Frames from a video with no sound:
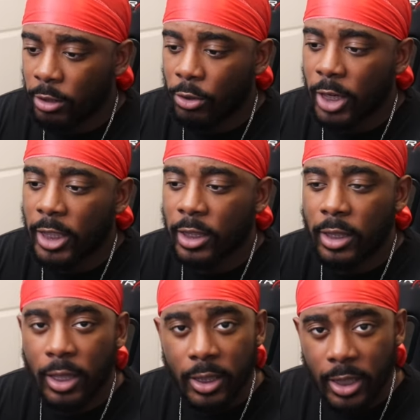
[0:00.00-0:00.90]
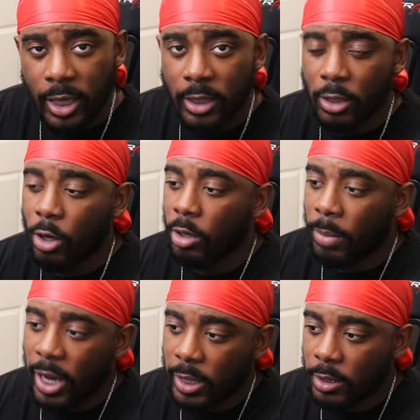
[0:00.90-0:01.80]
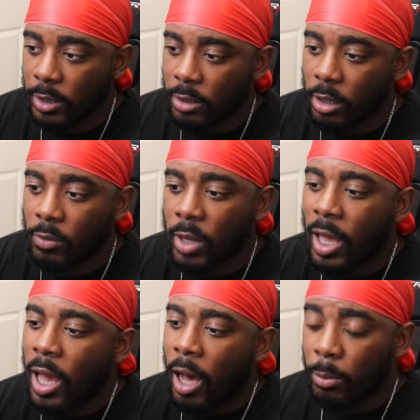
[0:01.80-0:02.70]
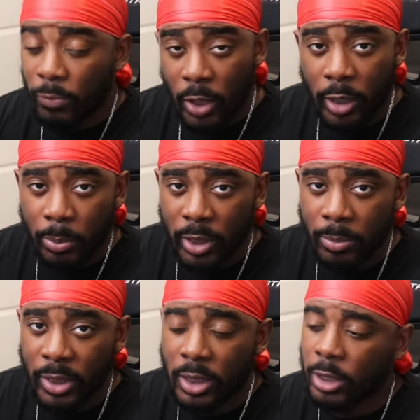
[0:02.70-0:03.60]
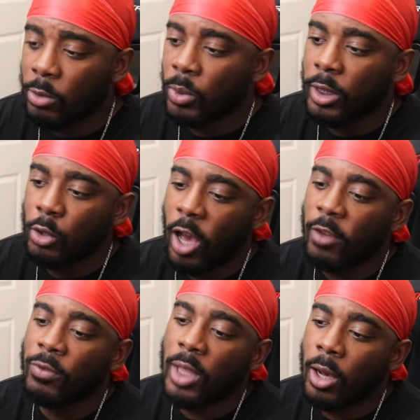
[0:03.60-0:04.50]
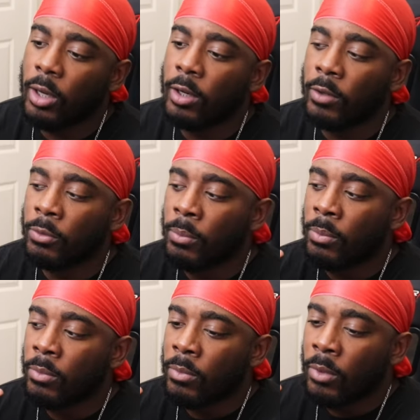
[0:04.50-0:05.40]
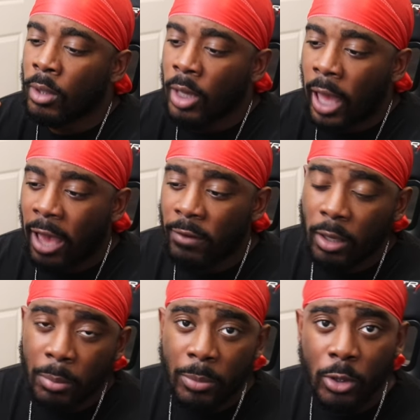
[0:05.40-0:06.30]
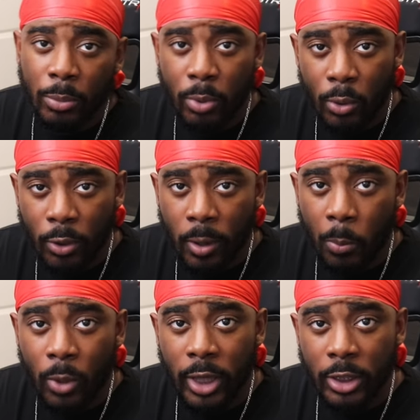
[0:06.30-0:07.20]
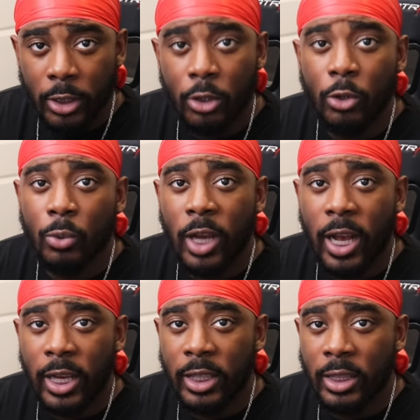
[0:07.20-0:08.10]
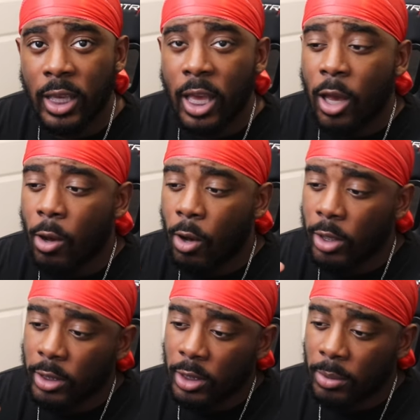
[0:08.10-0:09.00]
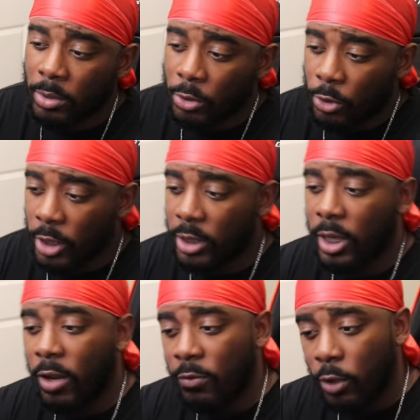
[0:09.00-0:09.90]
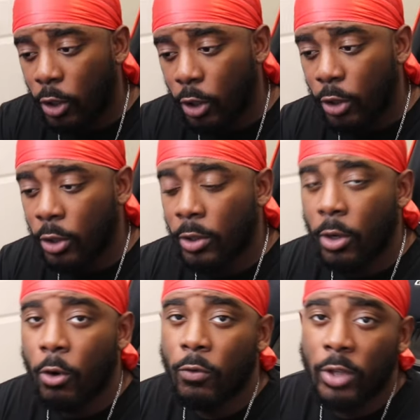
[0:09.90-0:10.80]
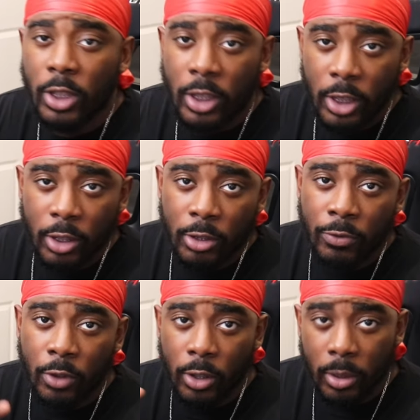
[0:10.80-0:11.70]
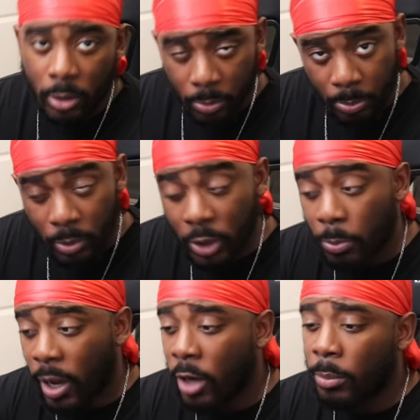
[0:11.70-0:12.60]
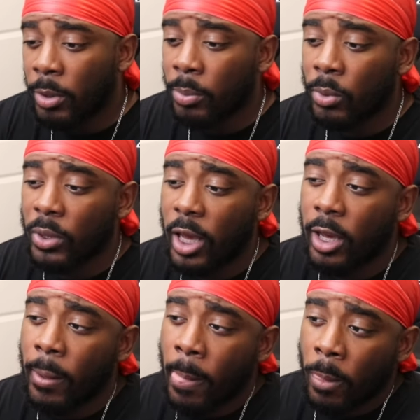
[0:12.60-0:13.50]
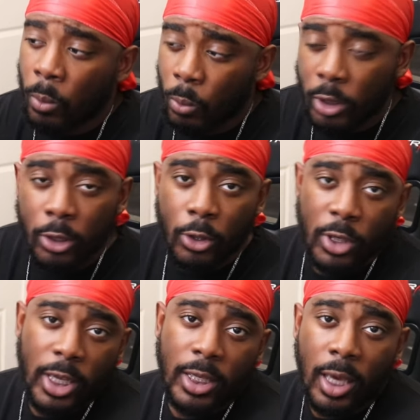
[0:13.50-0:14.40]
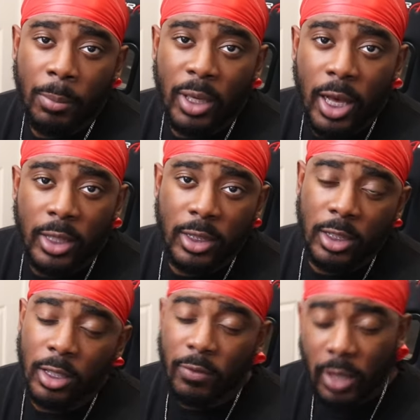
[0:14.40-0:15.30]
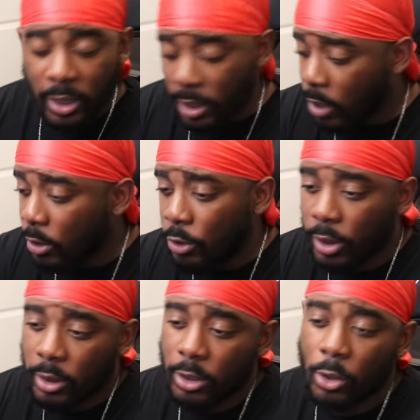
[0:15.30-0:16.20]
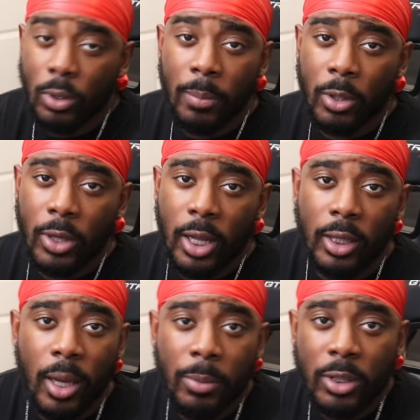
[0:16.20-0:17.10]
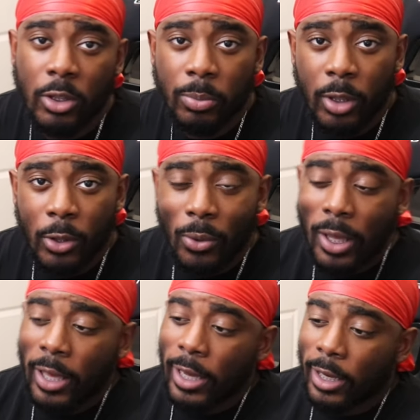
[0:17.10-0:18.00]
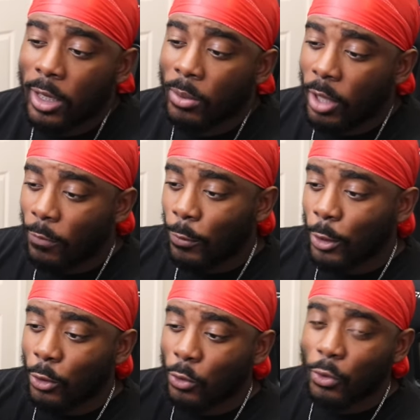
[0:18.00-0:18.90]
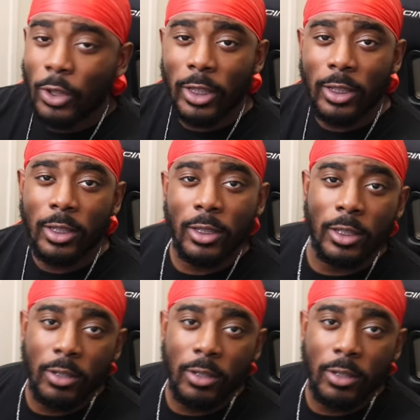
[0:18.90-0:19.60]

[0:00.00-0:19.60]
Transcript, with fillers: creation and the settings and all the behind the scenes stuff, I'm pretty much decent with it. So I've thought of having a membership program where I teach you guys all the tips and tricks that I've learned over the years for inspiring people that want to create gaming content. If that sounds interesting to you, let me know down in the comment section below. And now without further ado, let's get into this